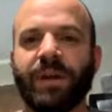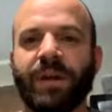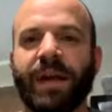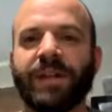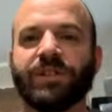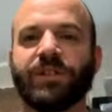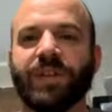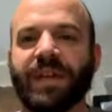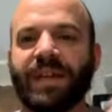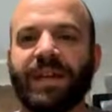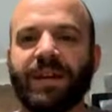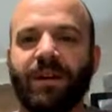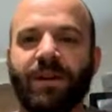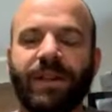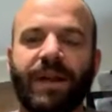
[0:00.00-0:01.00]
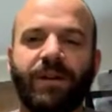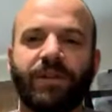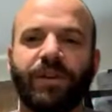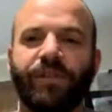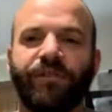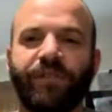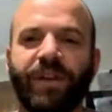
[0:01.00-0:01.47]
And so they get all that on
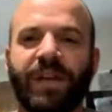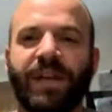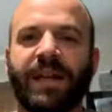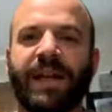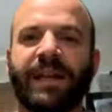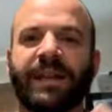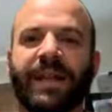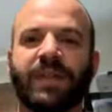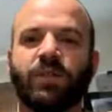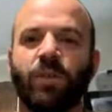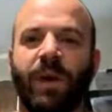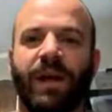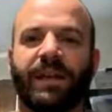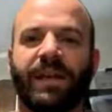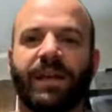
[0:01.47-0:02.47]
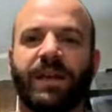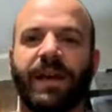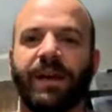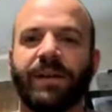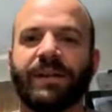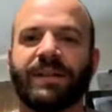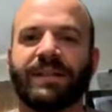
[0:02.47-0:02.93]
their feet, and that's why they
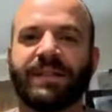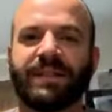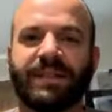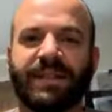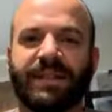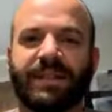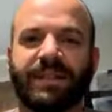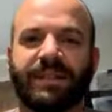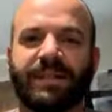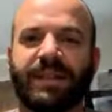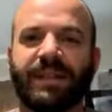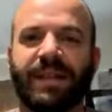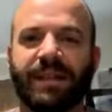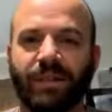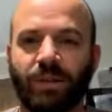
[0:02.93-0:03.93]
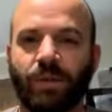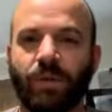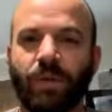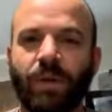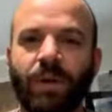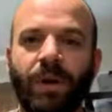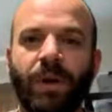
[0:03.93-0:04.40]
carry these diseases that they do.
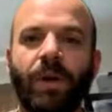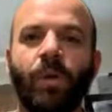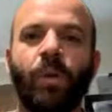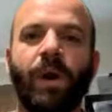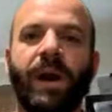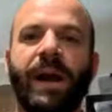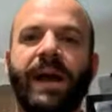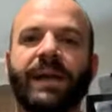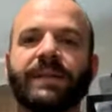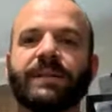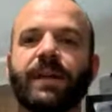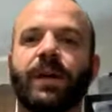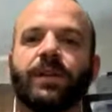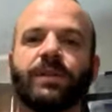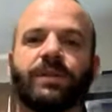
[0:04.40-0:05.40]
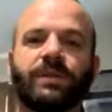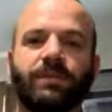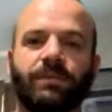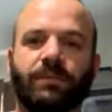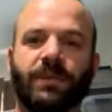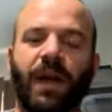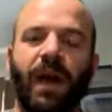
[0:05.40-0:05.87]
Whereas a
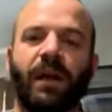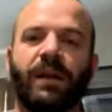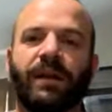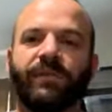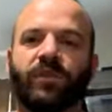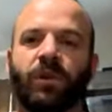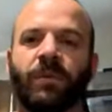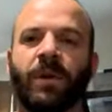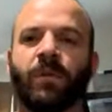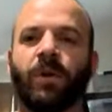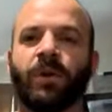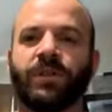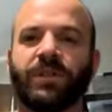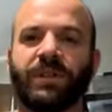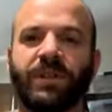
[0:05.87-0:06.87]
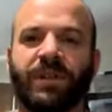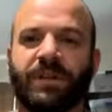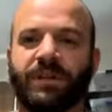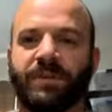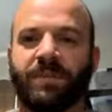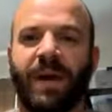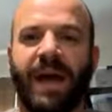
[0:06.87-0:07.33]
colony of Dubia roaches that
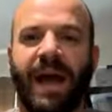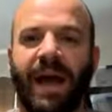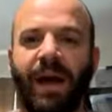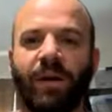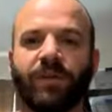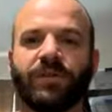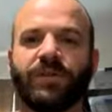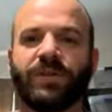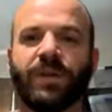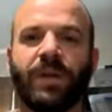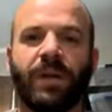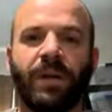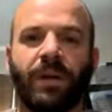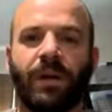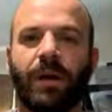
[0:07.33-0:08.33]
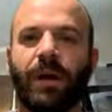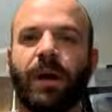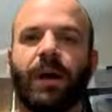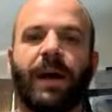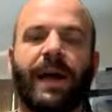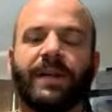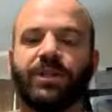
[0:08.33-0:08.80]
is in my house,
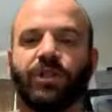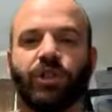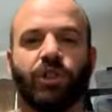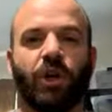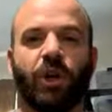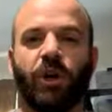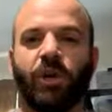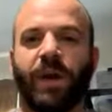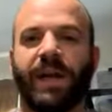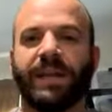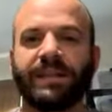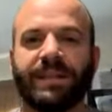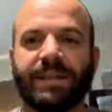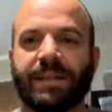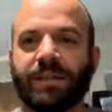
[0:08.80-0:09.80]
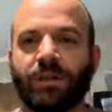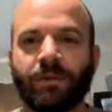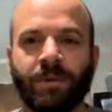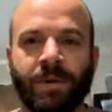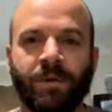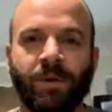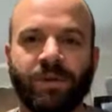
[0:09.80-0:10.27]
actually Sean Gray has eaten a
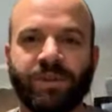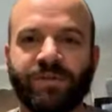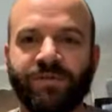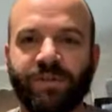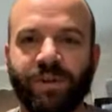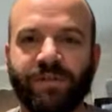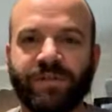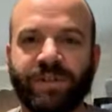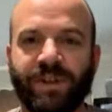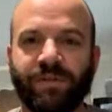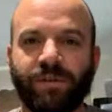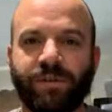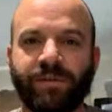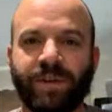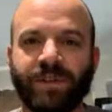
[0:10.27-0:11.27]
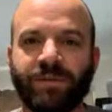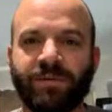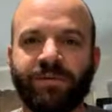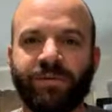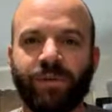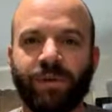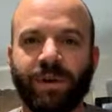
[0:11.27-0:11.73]
Dubia roach in front of several of us
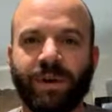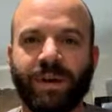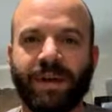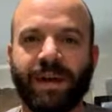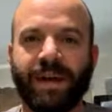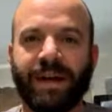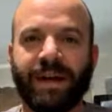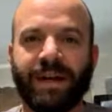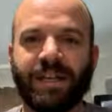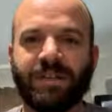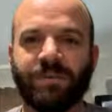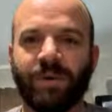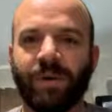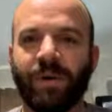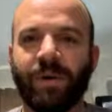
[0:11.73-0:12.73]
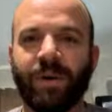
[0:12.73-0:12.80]
before at an expo.